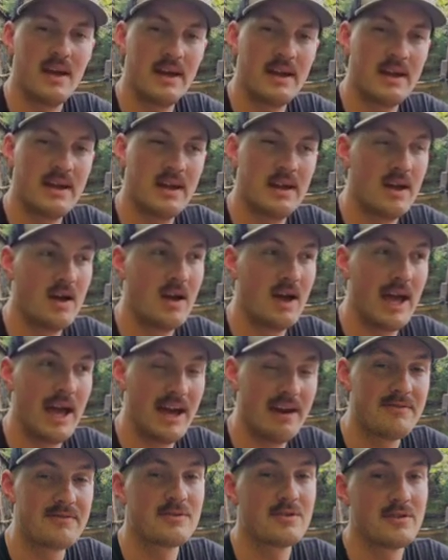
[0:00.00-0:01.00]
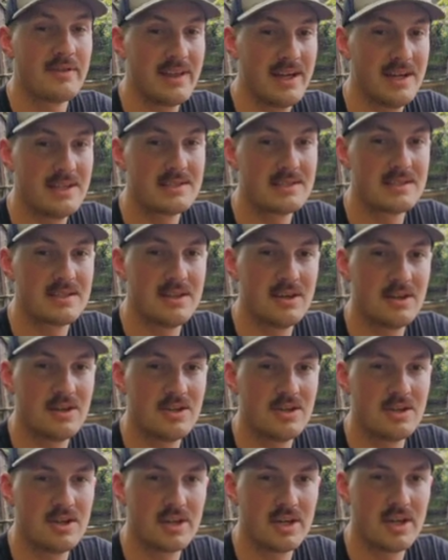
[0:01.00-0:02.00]
and after that's
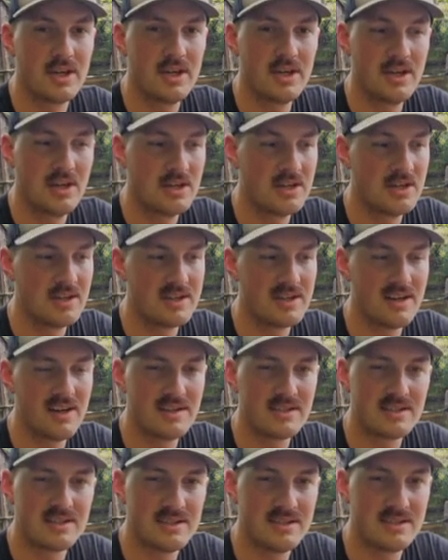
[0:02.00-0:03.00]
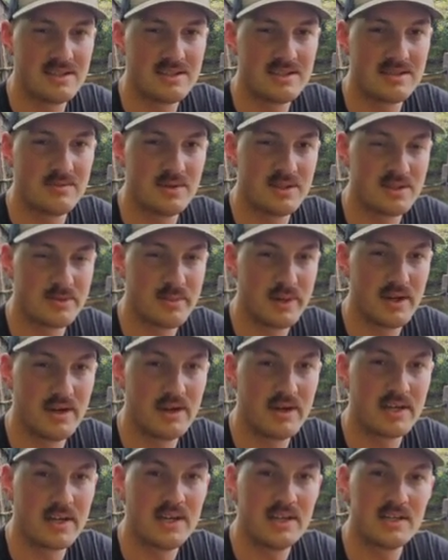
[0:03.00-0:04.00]
done cooking, you toss in some
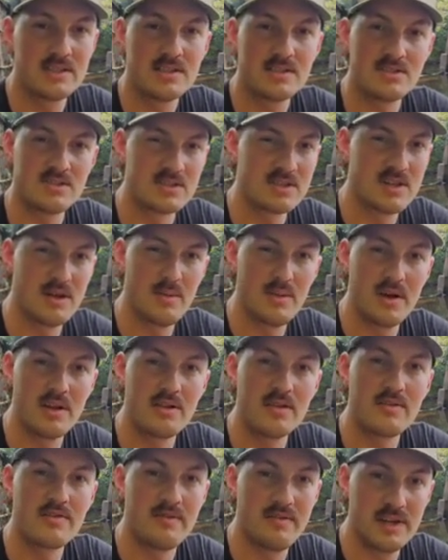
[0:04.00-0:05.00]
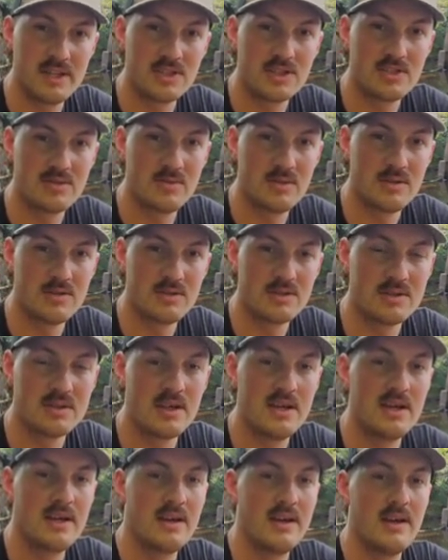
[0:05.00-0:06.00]
asparagus or some other
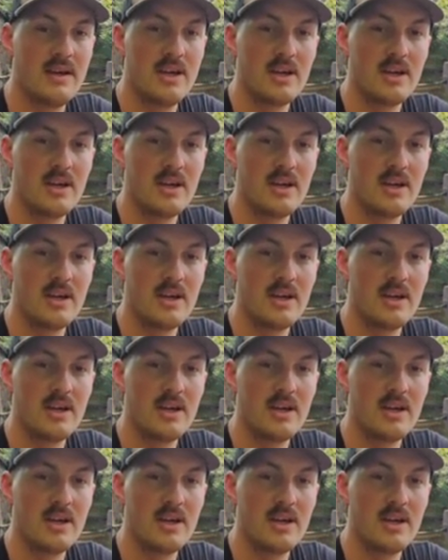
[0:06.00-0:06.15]
vegetables,